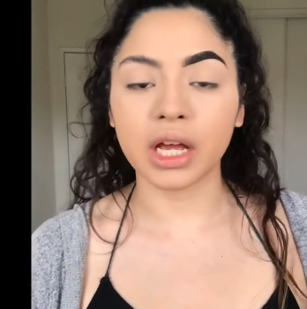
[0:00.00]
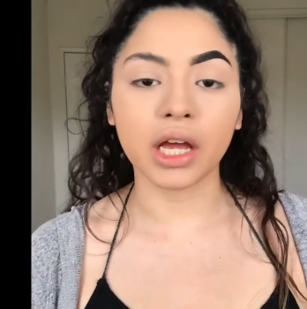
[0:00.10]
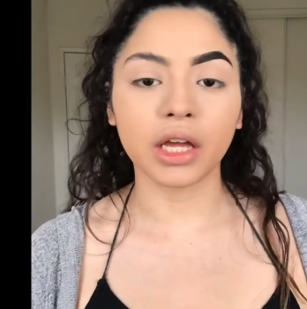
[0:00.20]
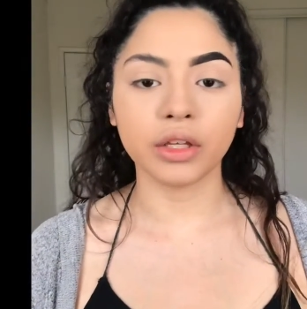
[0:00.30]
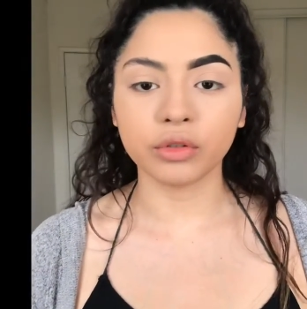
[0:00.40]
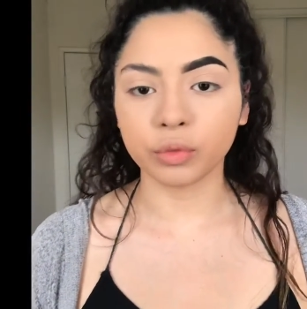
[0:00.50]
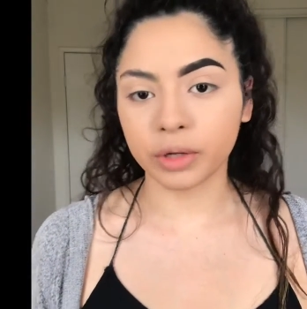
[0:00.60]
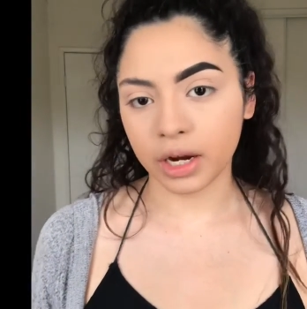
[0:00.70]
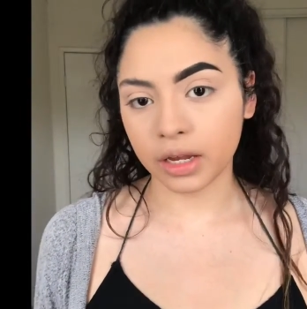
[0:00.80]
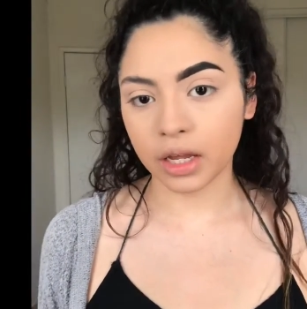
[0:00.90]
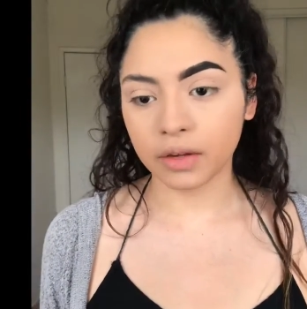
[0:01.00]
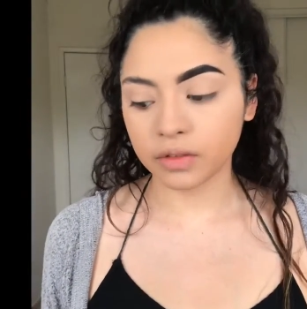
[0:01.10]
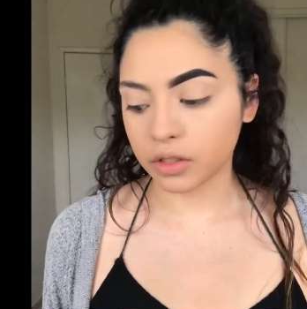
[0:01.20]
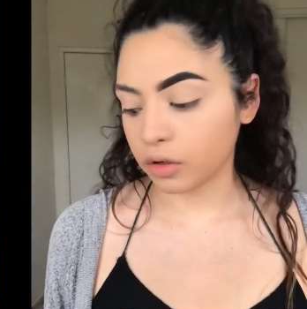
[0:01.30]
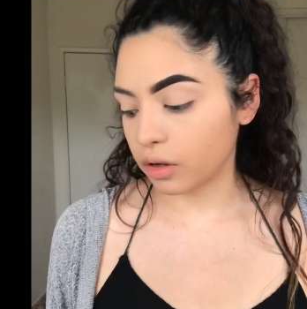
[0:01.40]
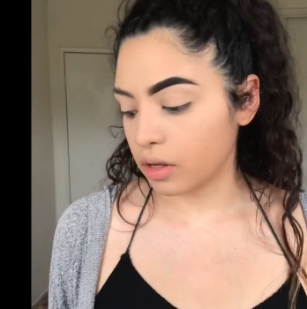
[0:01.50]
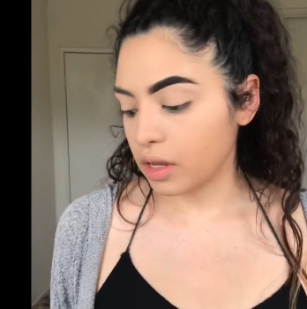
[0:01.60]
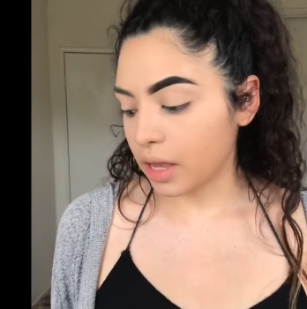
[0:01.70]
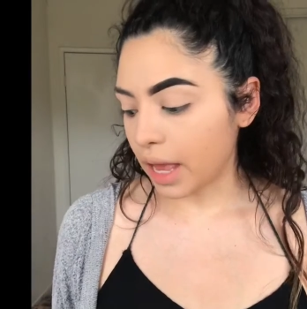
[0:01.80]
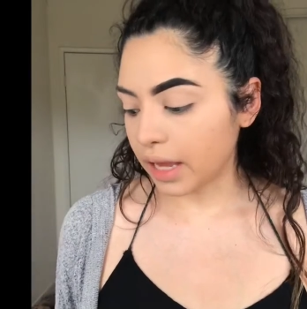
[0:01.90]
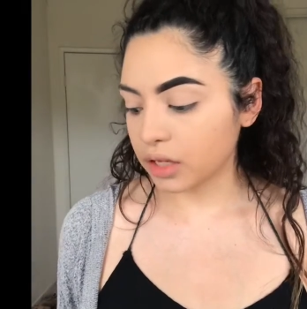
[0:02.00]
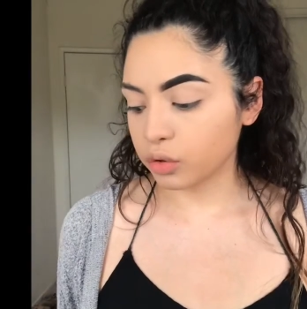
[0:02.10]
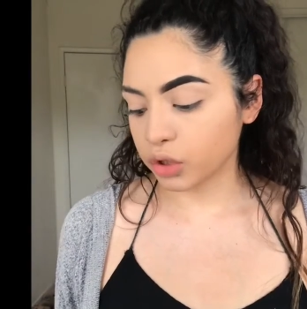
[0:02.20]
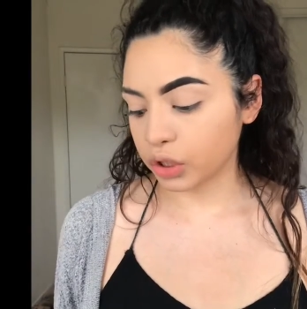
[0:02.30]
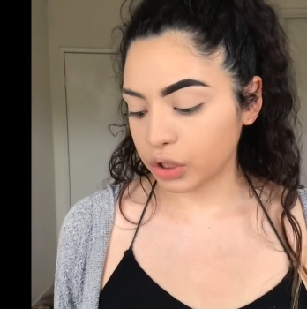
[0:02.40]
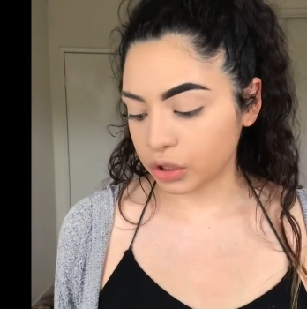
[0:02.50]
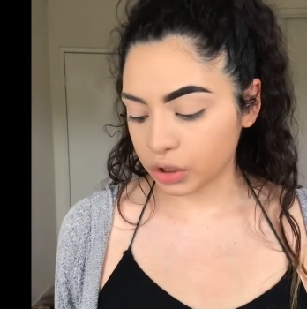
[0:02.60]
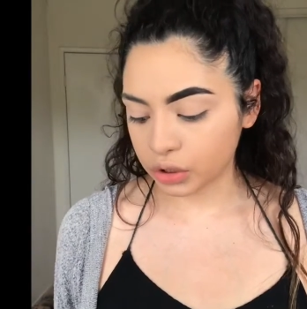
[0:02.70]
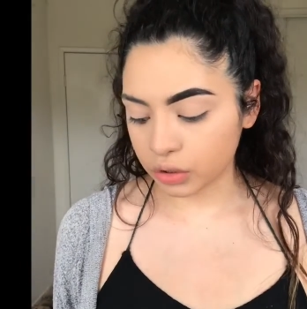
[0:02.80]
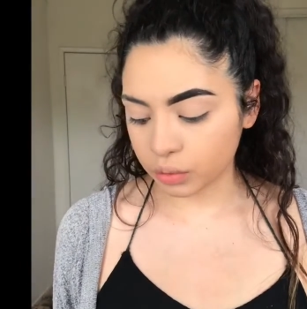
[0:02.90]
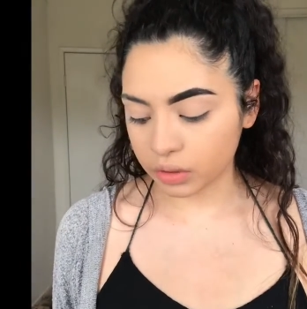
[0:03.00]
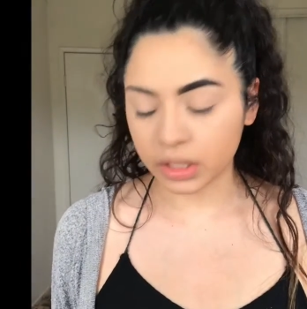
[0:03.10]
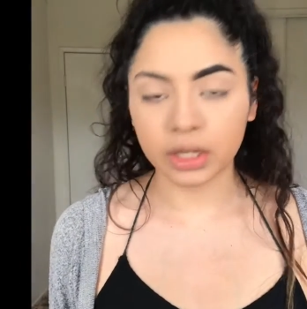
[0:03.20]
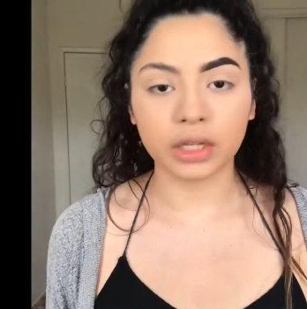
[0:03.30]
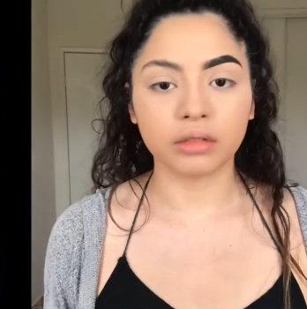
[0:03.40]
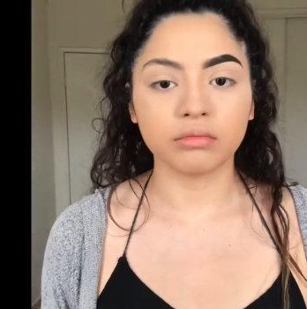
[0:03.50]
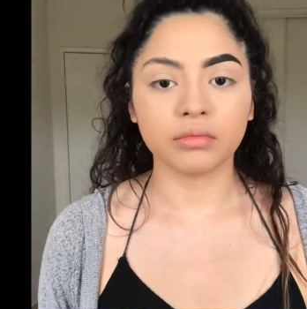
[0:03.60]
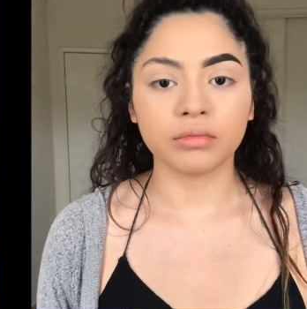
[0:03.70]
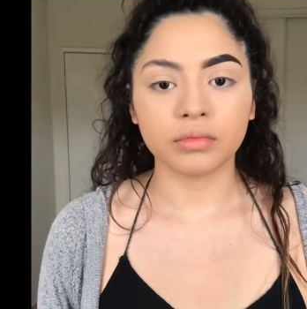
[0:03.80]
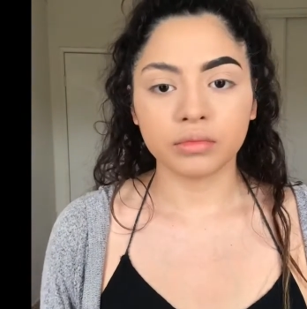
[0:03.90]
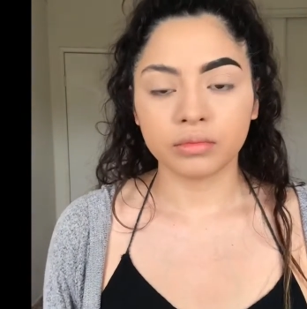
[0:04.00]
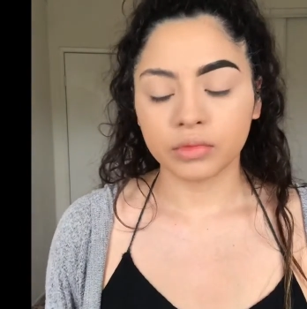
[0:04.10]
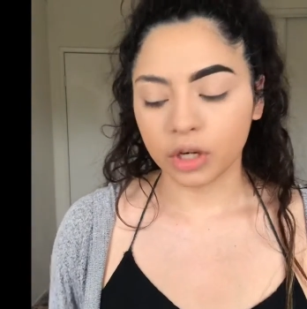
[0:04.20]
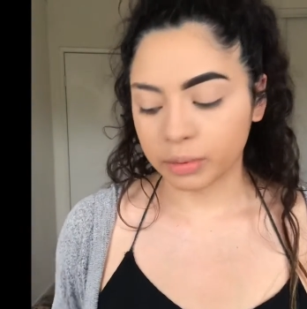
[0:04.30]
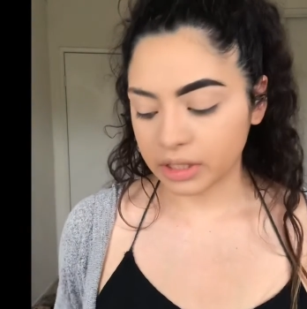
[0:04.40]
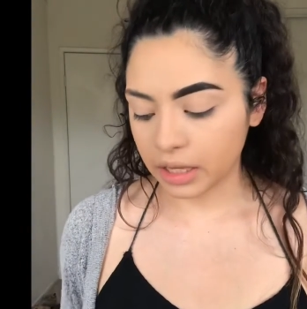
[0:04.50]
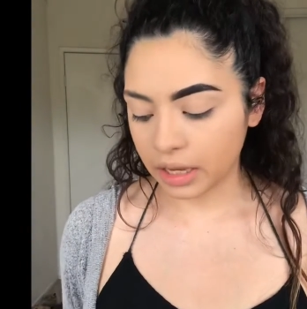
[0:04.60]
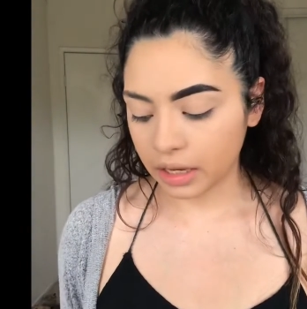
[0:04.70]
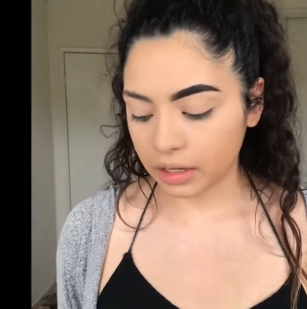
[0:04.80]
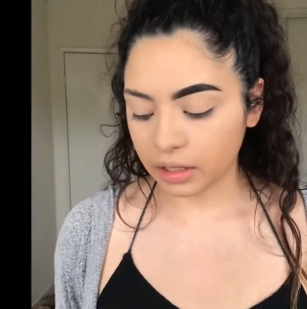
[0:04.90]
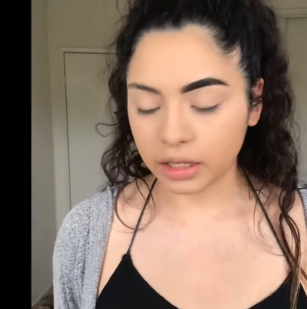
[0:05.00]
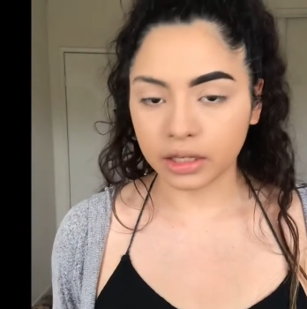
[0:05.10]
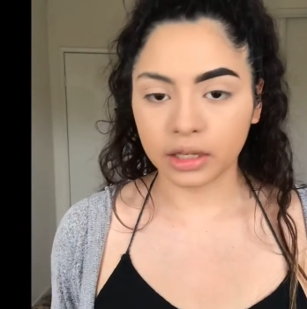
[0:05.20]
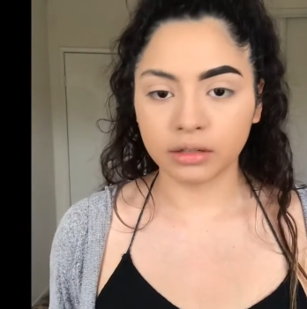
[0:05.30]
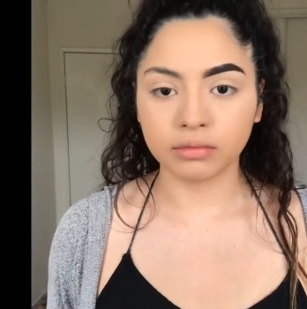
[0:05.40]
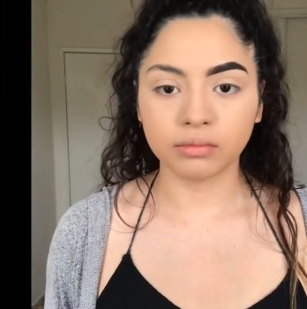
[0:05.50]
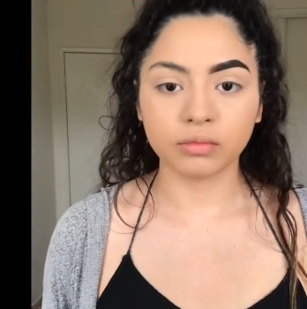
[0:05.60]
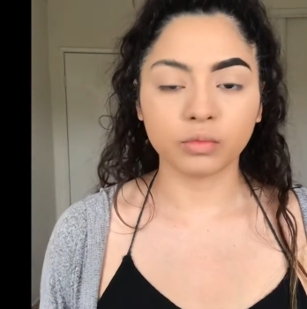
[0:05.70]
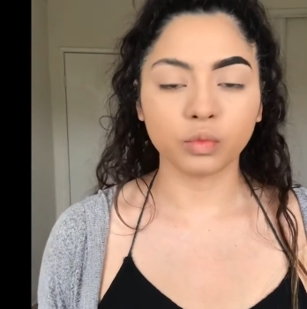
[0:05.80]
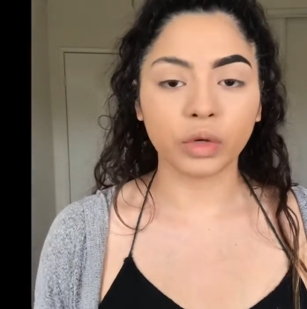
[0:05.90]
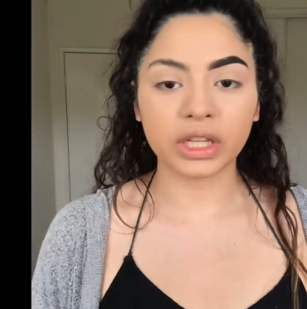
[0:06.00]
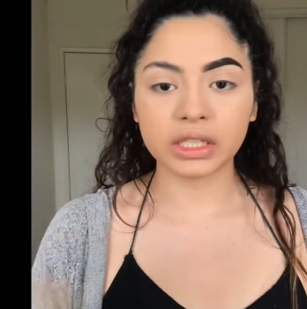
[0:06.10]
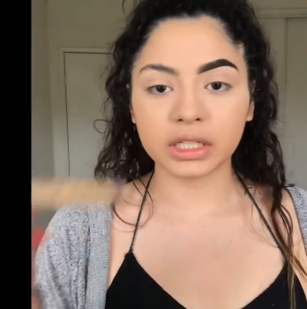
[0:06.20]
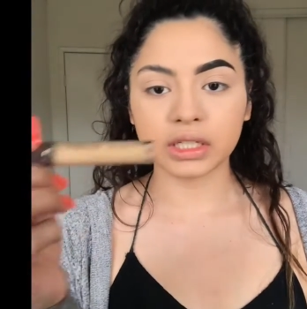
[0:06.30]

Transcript: I use what I have, so I usually just use the Urban Decay Naked Weightless